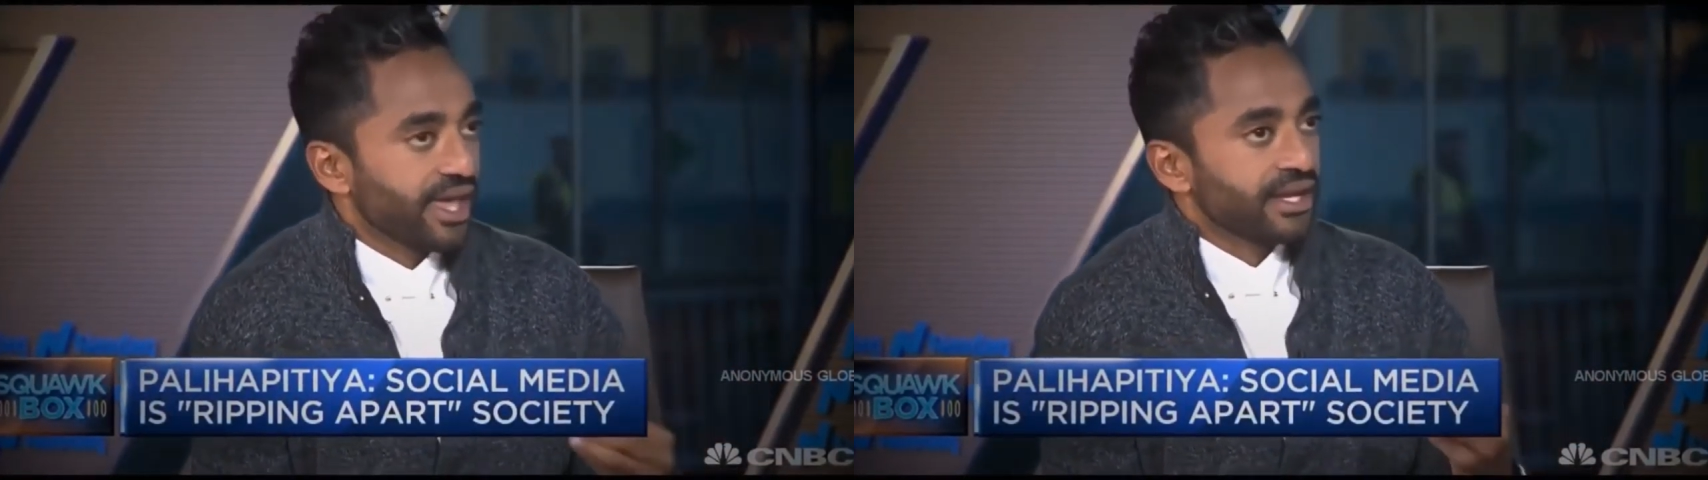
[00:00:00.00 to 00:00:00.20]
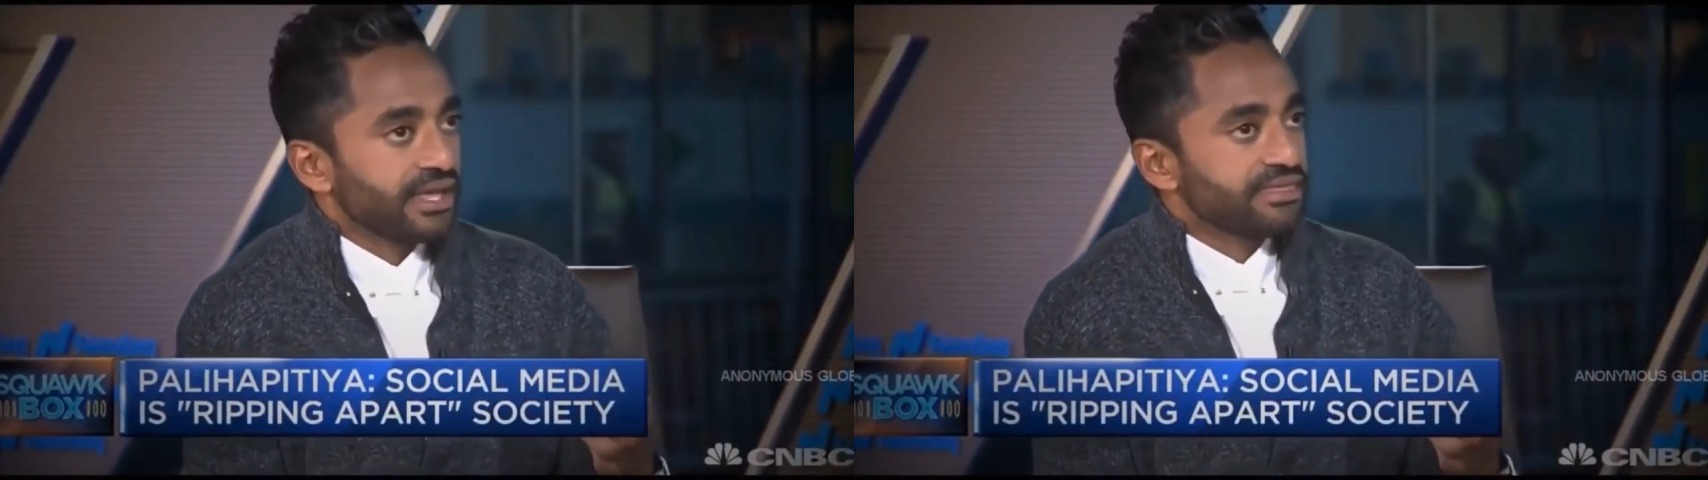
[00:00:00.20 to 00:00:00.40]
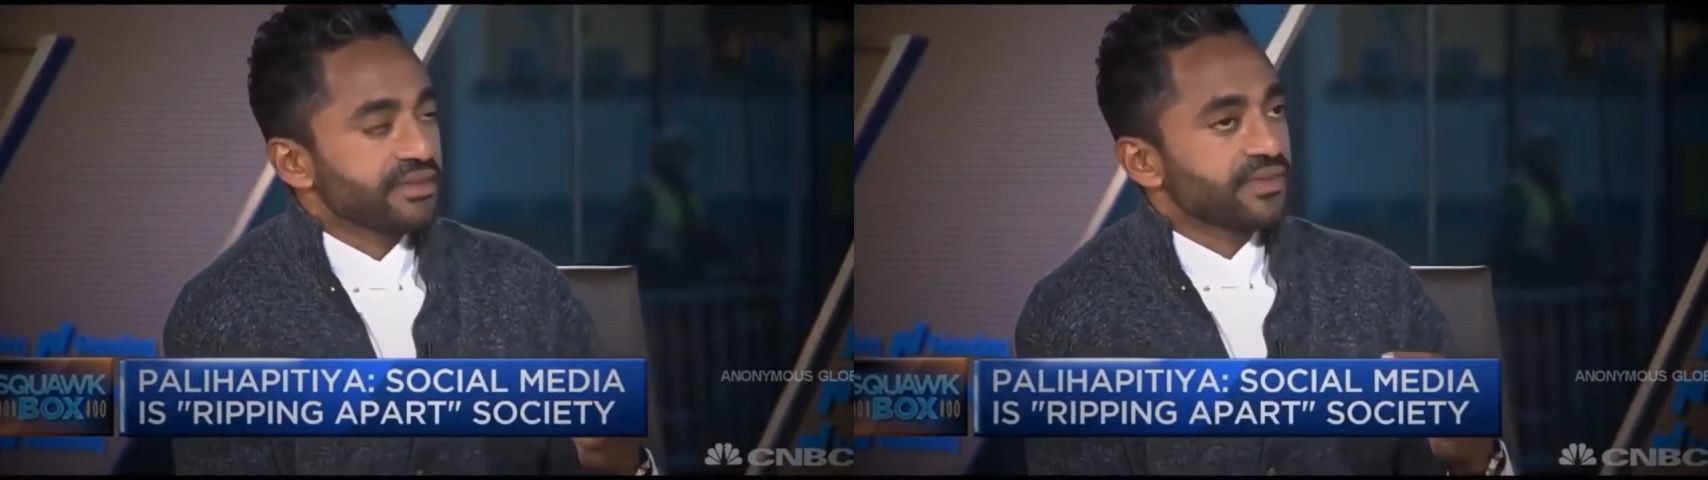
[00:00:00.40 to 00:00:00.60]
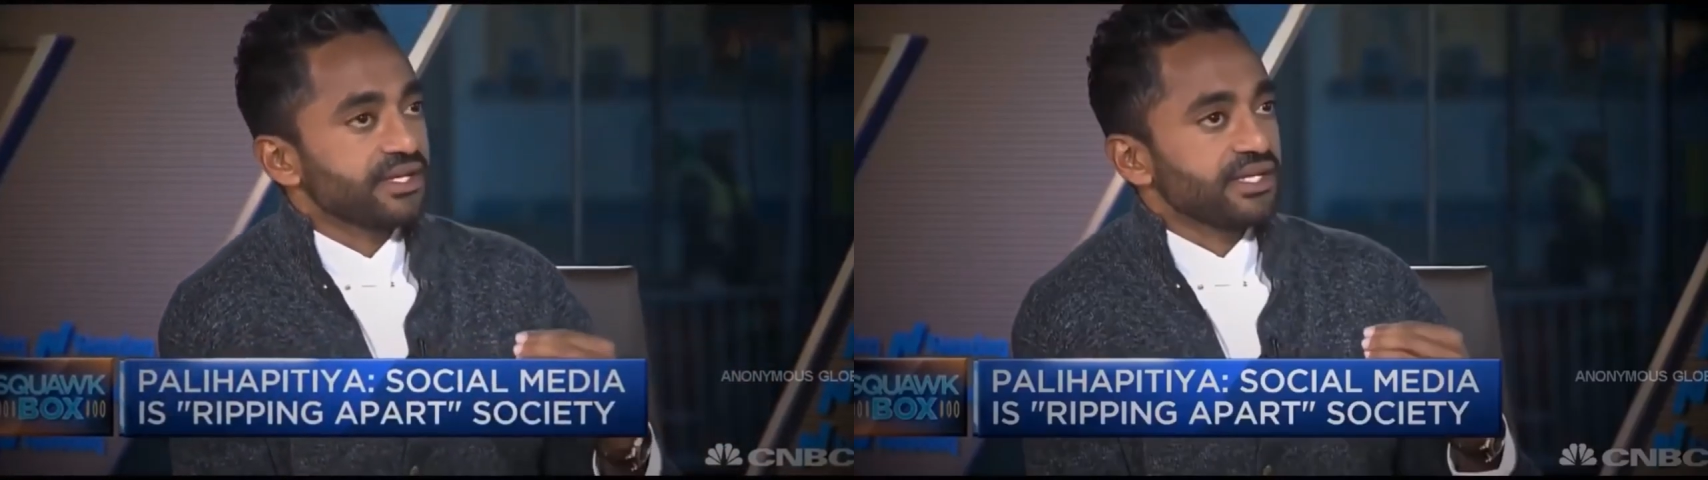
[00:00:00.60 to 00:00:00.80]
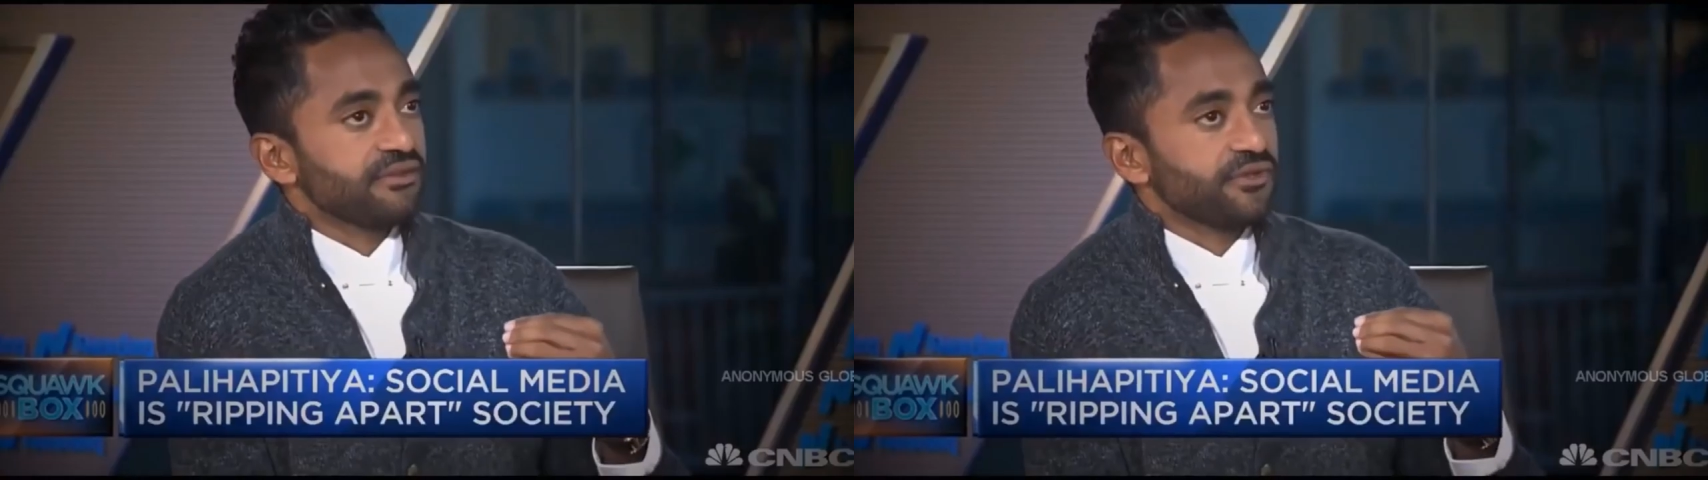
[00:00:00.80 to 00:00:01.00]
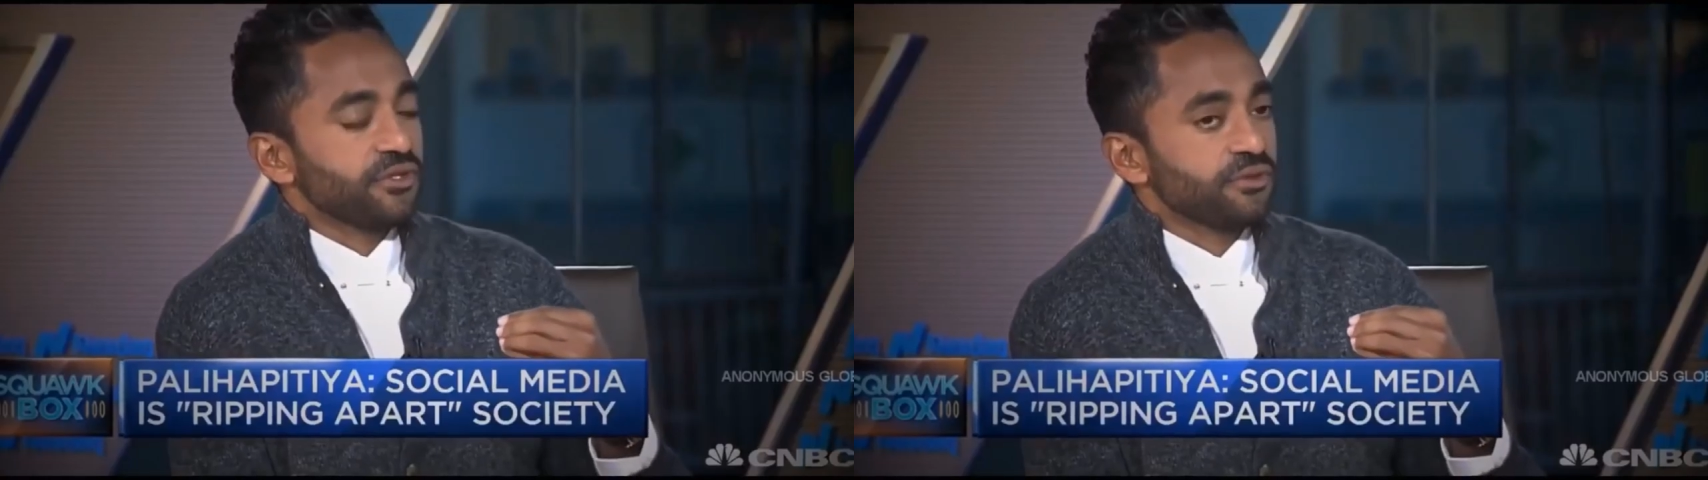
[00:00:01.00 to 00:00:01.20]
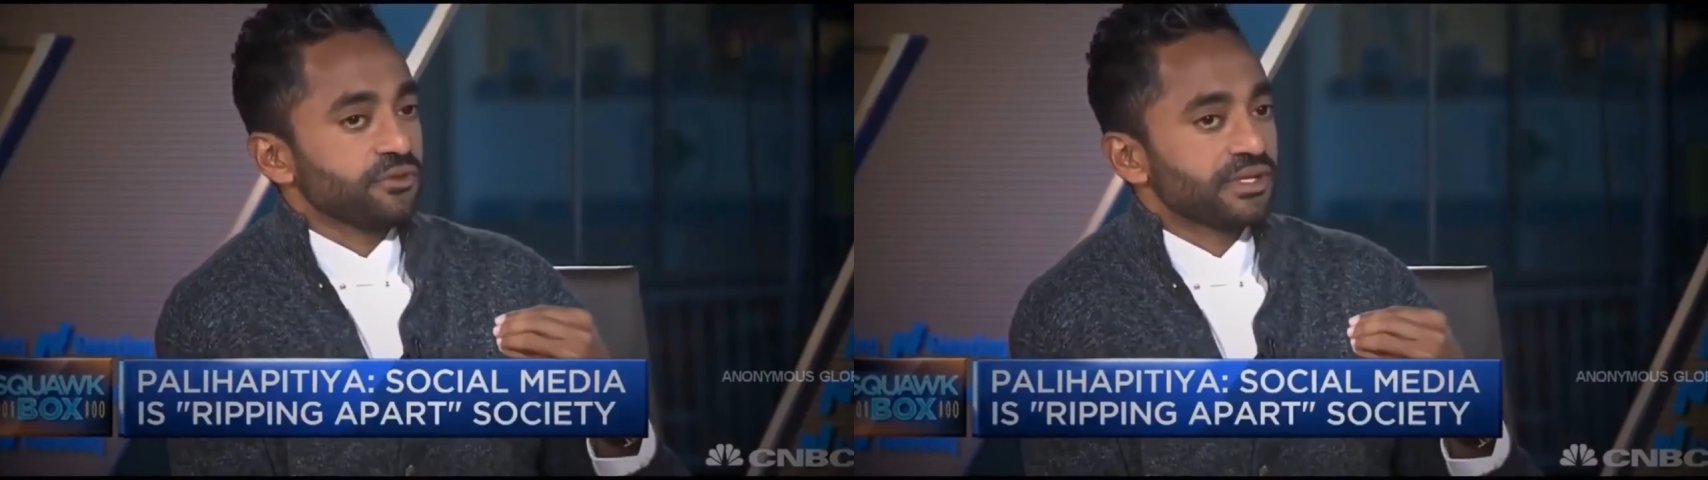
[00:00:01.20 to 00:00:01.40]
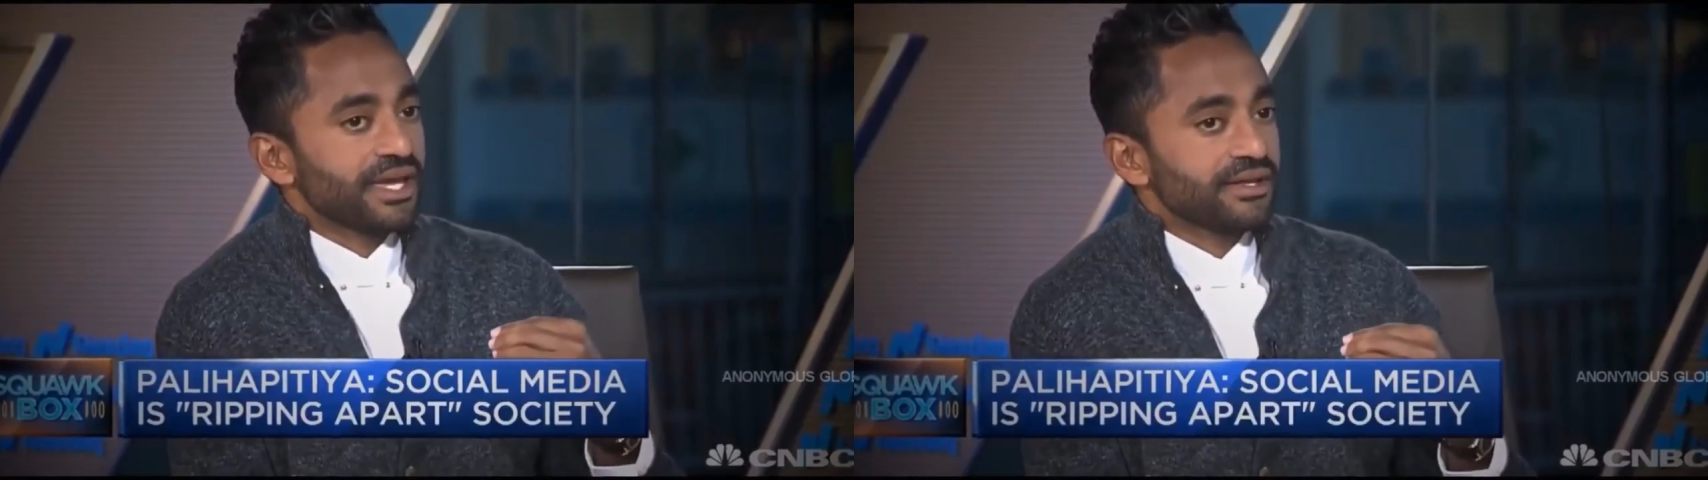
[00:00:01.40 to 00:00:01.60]
And I think that if
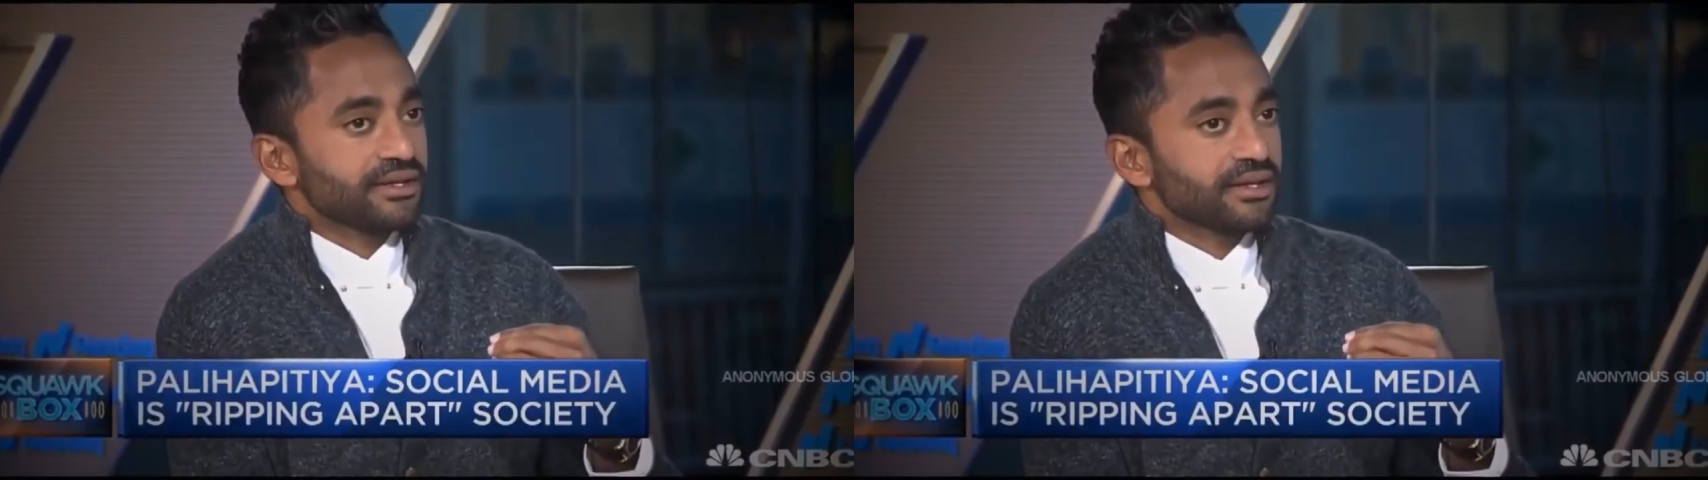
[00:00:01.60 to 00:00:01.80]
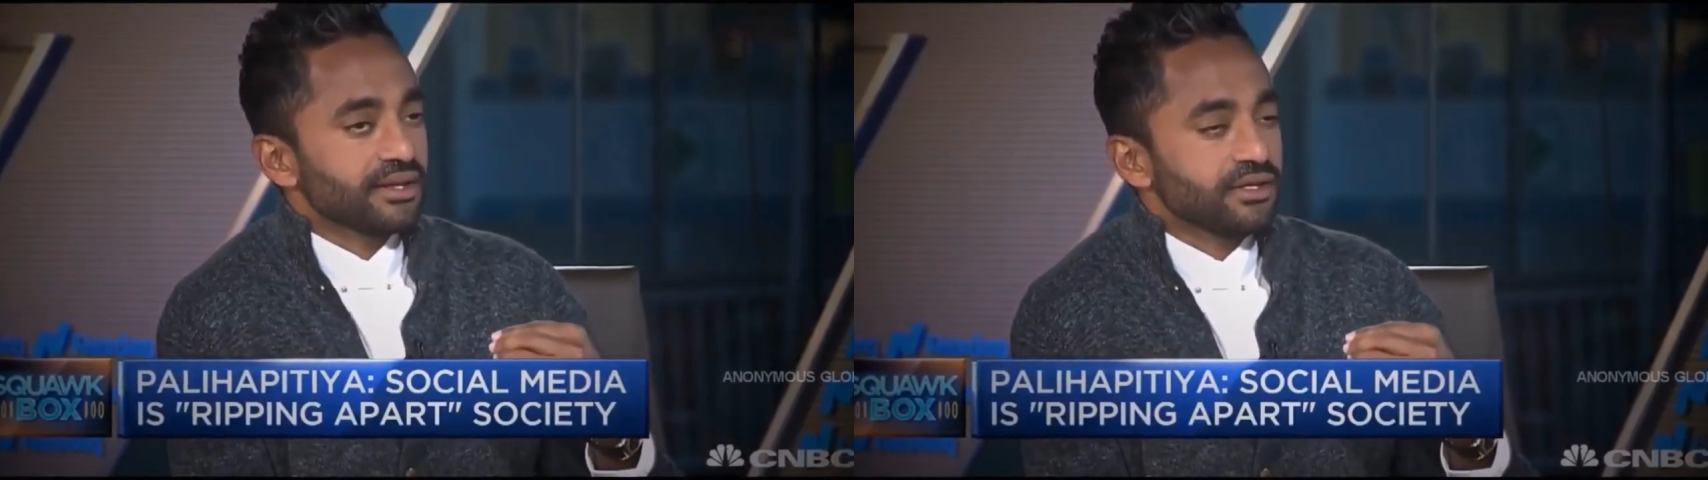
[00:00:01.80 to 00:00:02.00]
you get